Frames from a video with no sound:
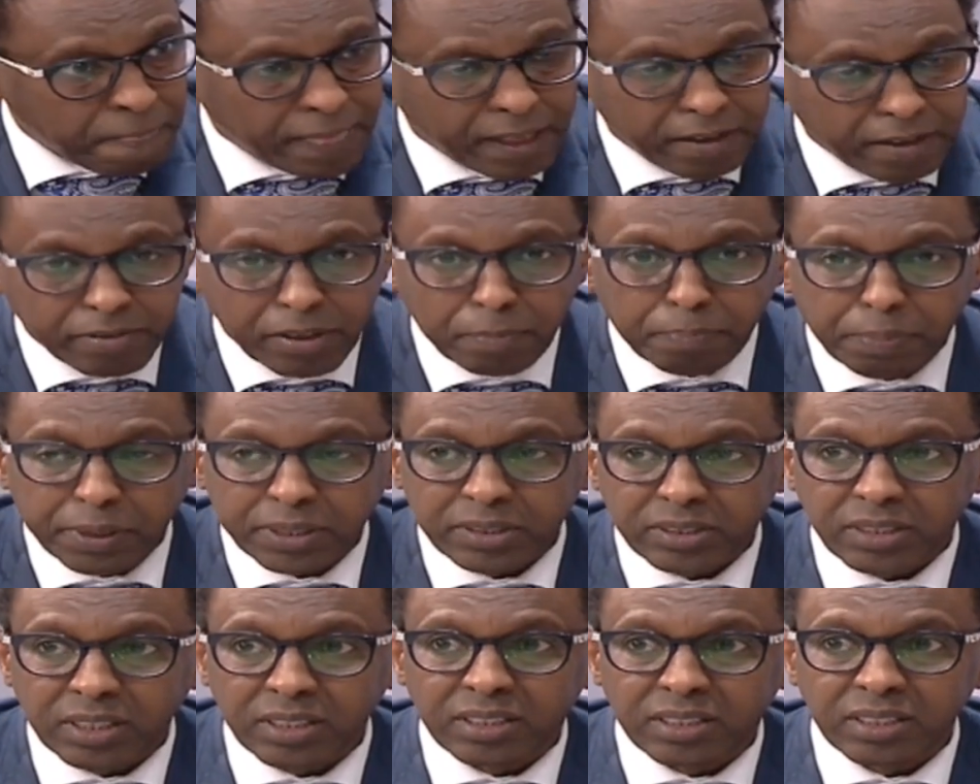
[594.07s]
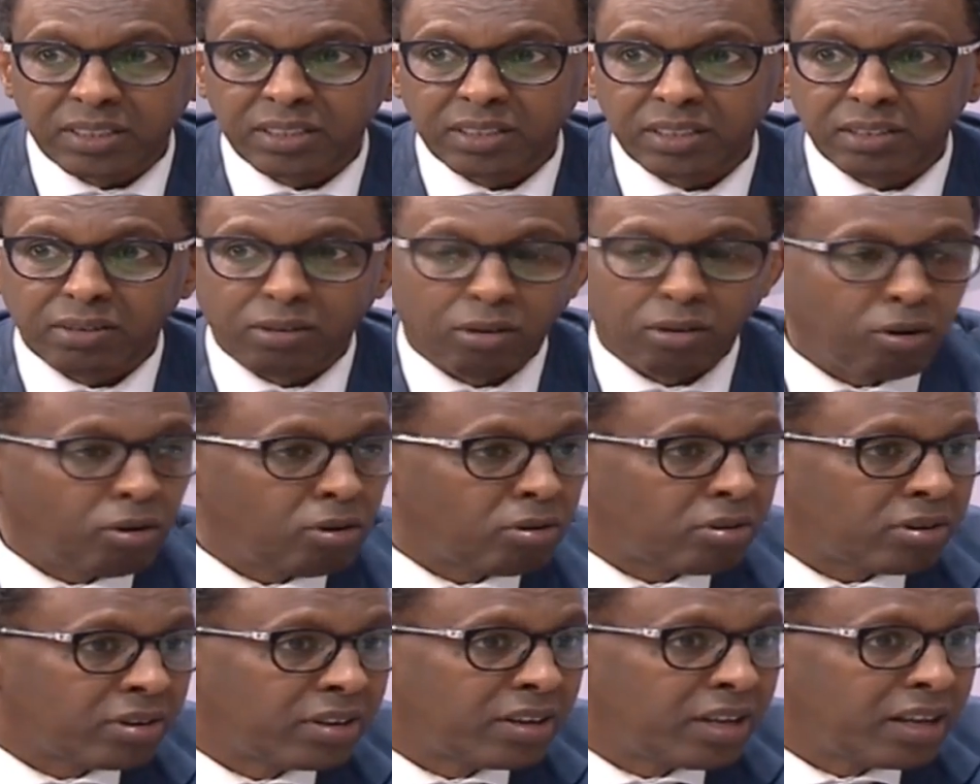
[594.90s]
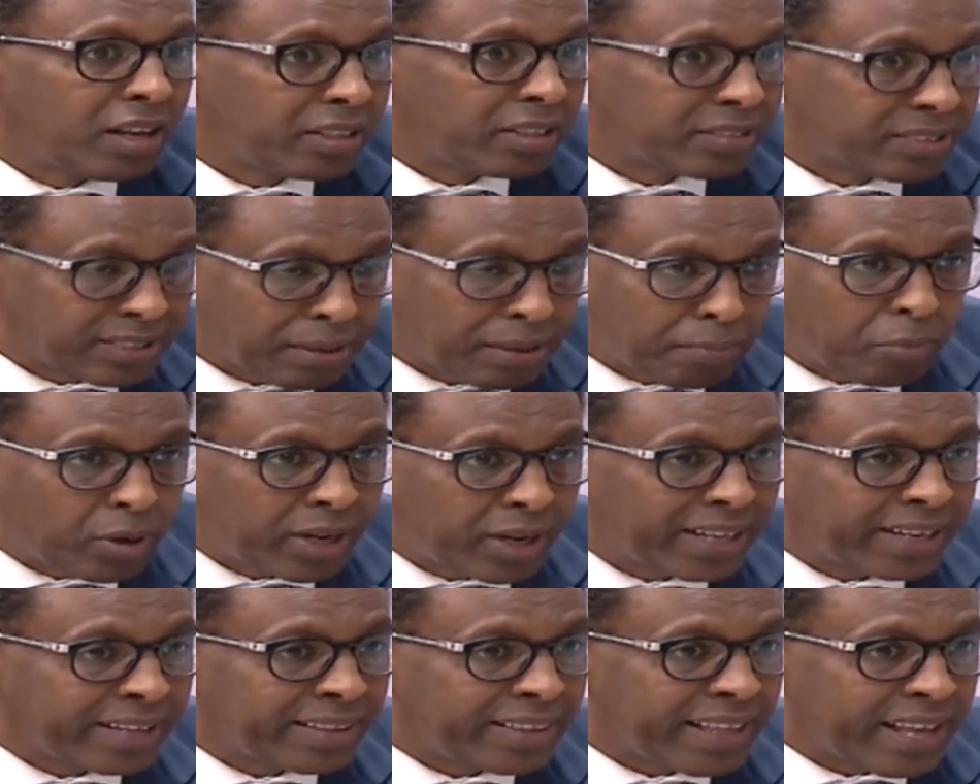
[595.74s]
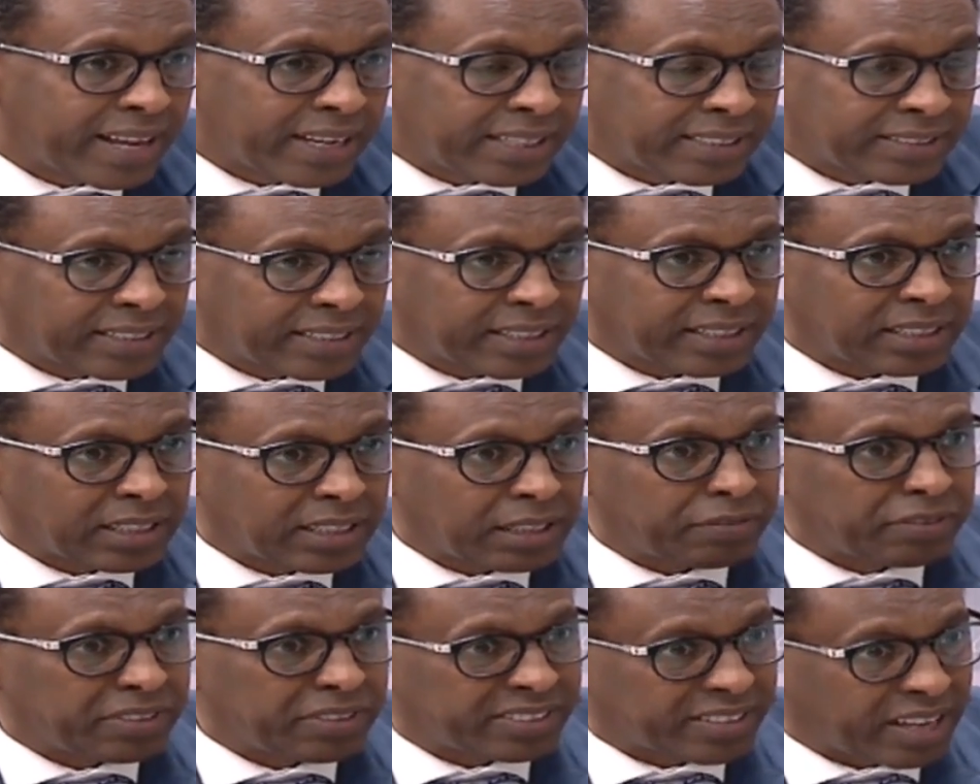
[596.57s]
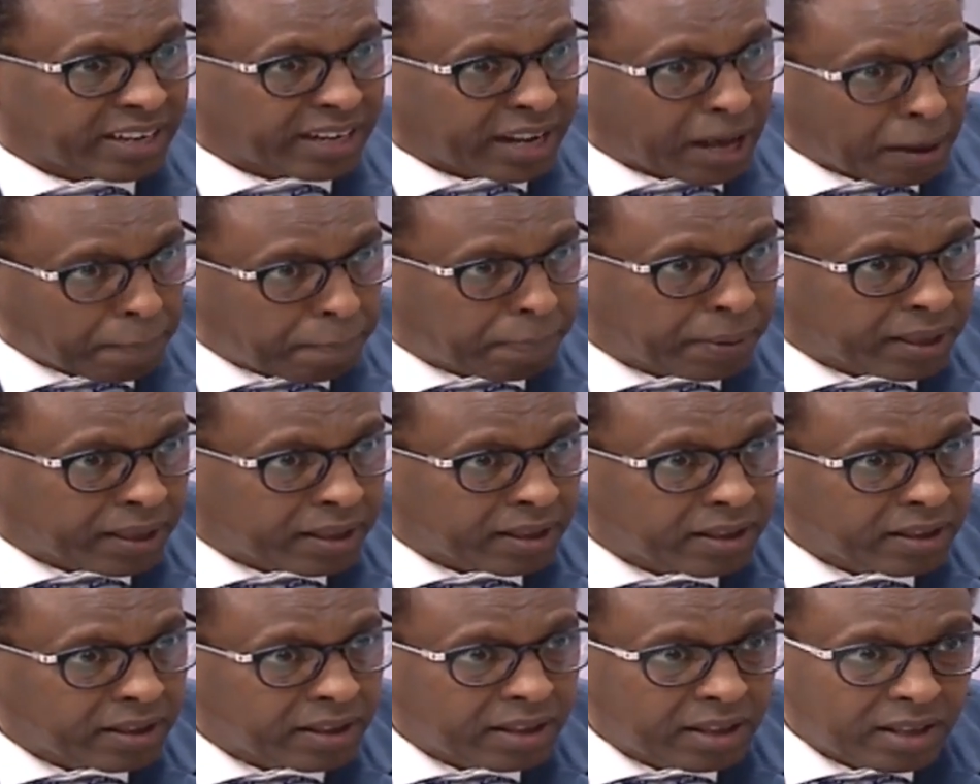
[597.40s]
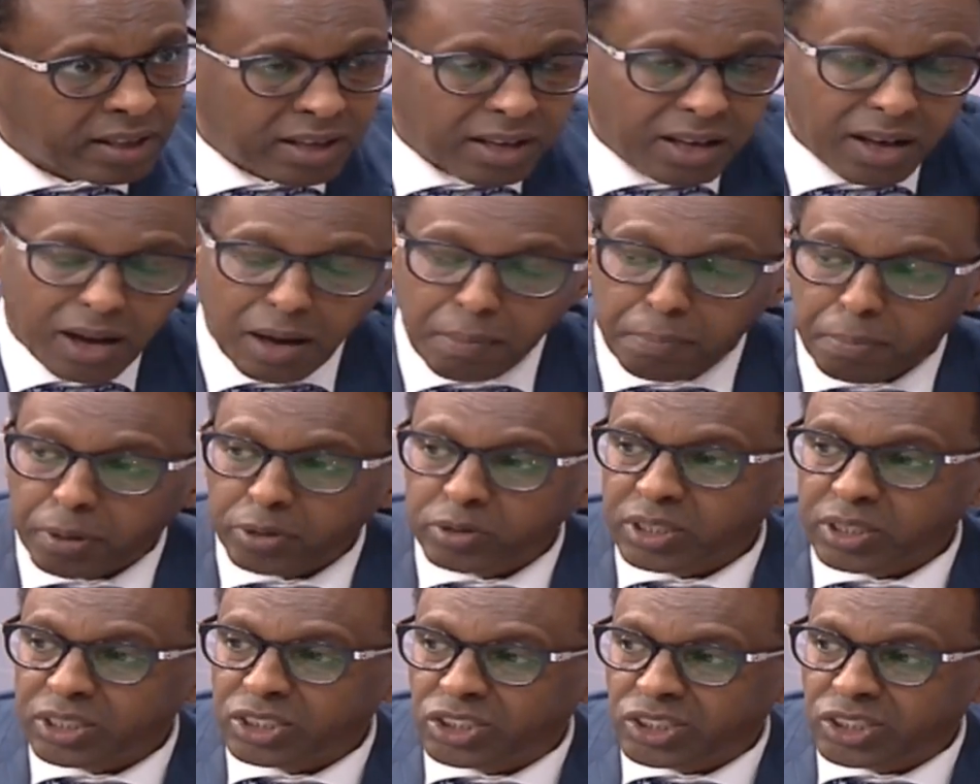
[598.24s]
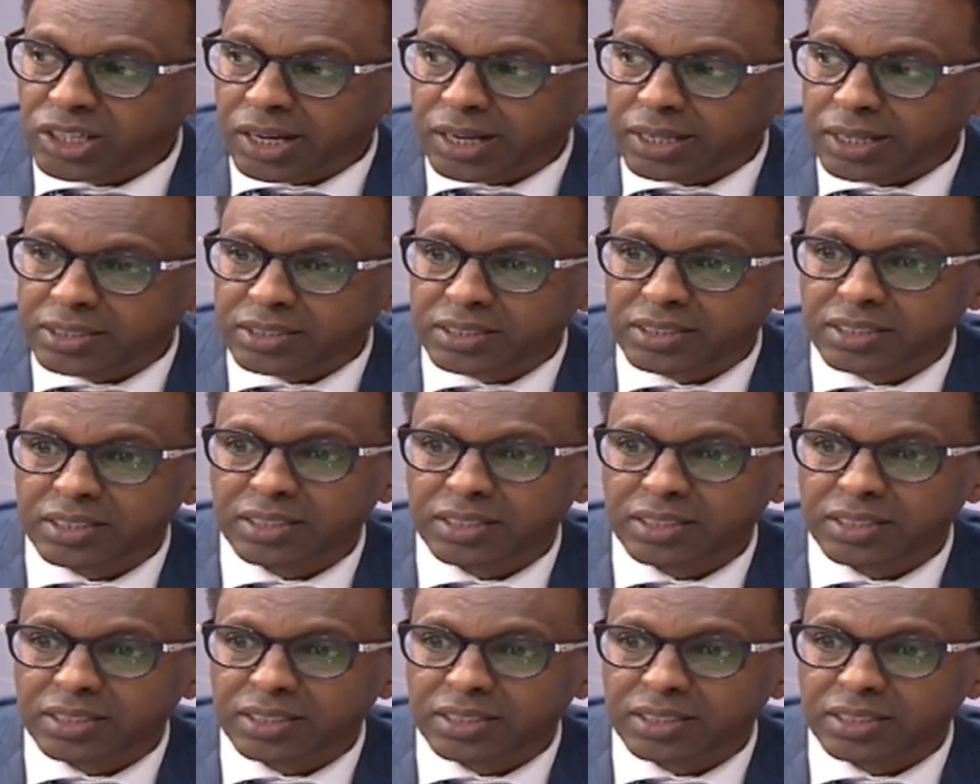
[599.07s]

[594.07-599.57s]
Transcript: If the President or someone in the executive is unhappy about the judge